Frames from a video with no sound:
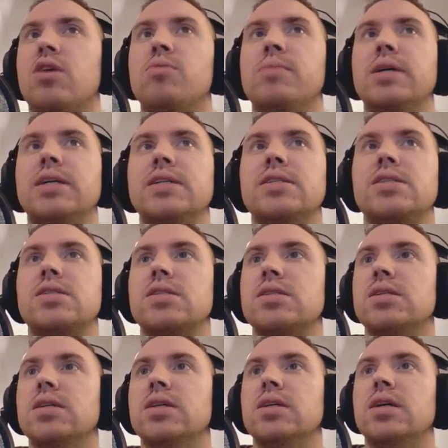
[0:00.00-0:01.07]
mids,
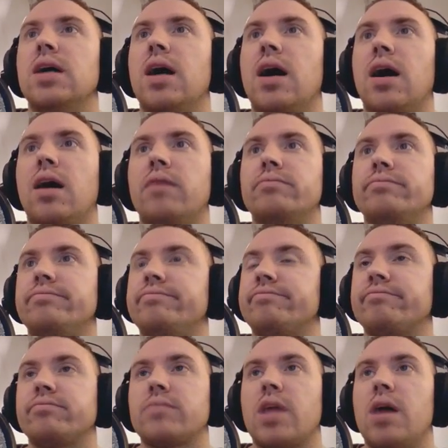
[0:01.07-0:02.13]

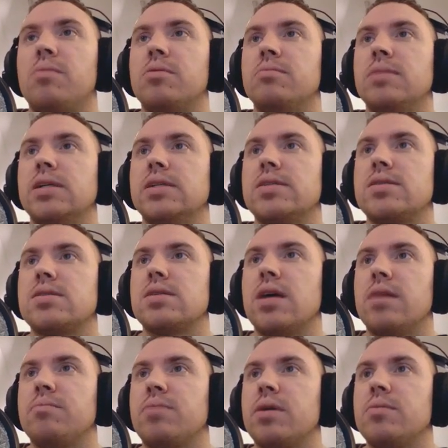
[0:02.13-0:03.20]
upper mids,
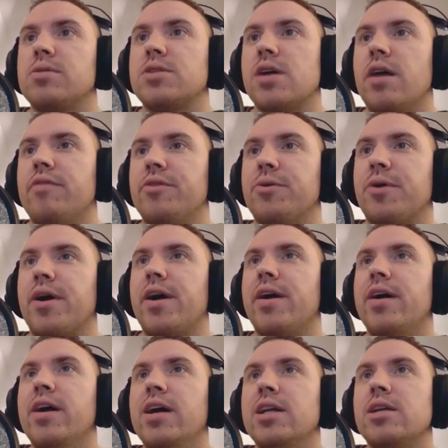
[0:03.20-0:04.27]
pretty much everywhere,
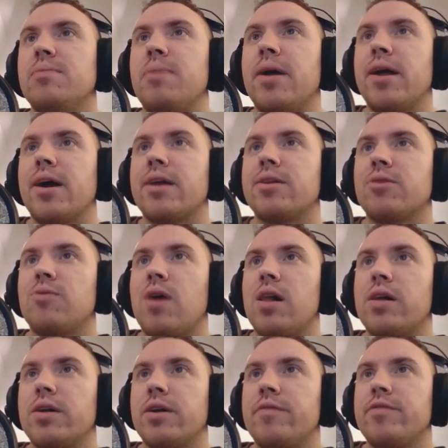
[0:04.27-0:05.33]
depending on the
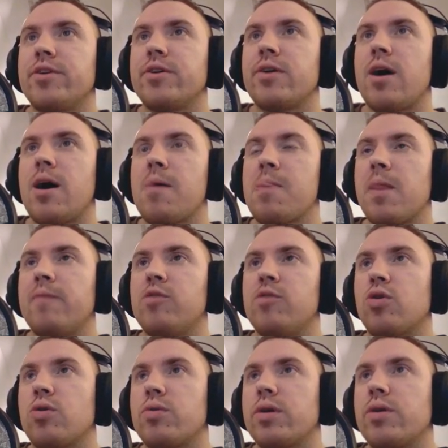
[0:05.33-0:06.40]
quality of your
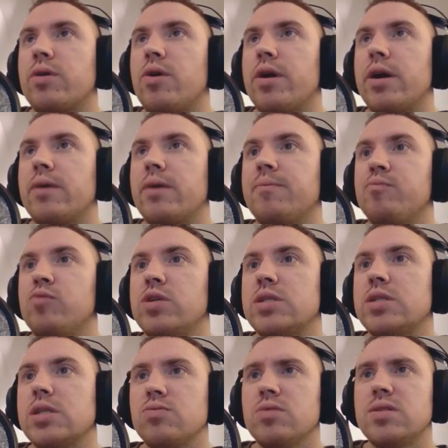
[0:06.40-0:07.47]
vocal recording. Which
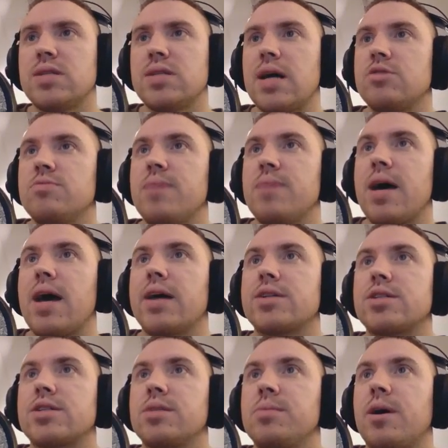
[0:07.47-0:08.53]
this one's not too bad
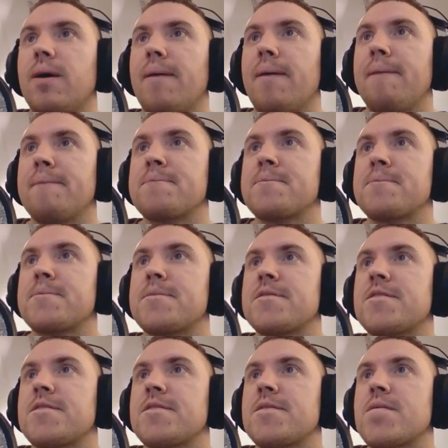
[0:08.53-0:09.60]
actually, but
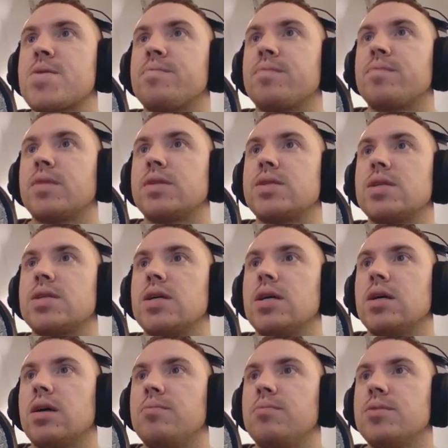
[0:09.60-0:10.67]
let's see.
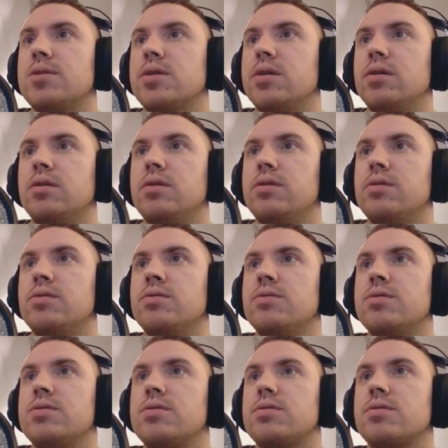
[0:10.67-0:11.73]
I'm just gonna
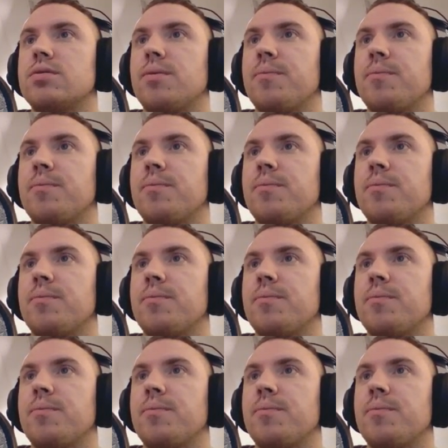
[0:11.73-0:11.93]
use